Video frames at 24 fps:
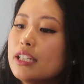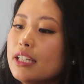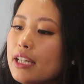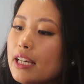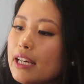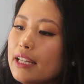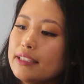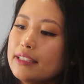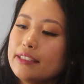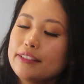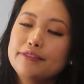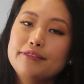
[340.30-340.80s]

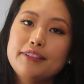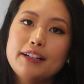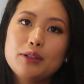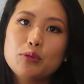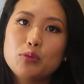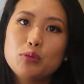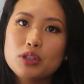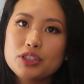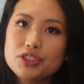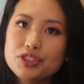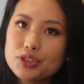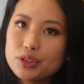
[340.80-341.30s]
And if I
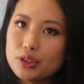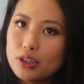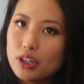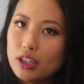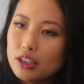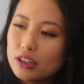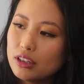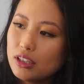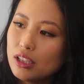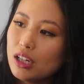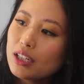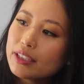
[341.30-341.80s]
want to
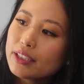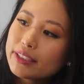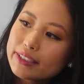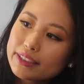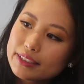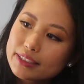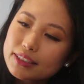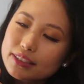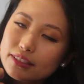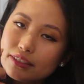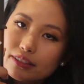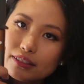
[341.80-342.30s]
unlock
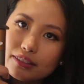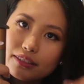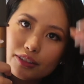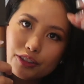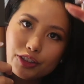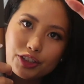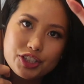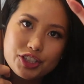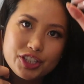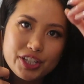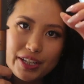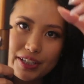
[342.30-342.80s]
it
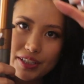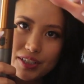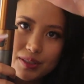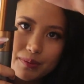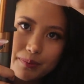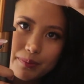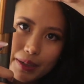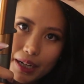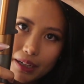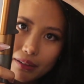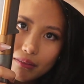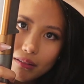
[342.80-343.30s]
or
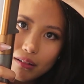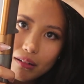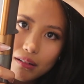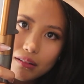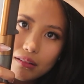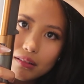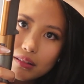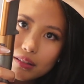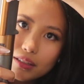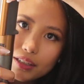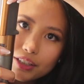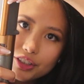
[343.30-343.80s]
change
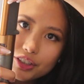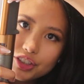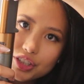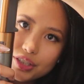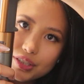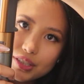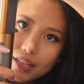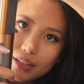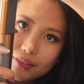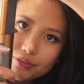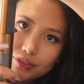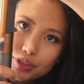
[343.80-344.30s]
barrel, I
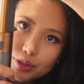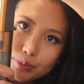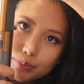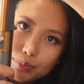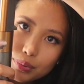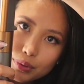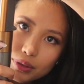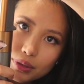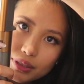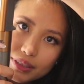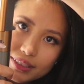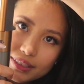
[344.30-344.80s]
just have to
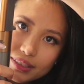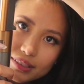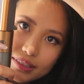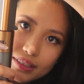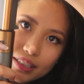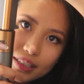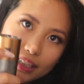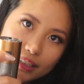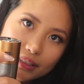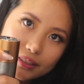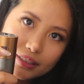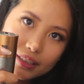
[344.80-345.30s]
pull this
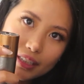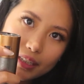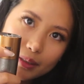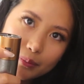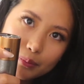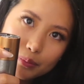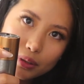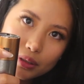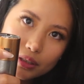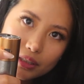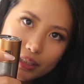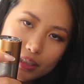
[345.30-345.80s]
down
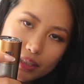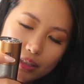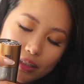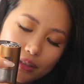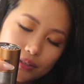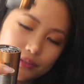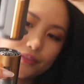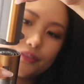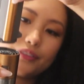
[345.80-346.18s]
and pull it off.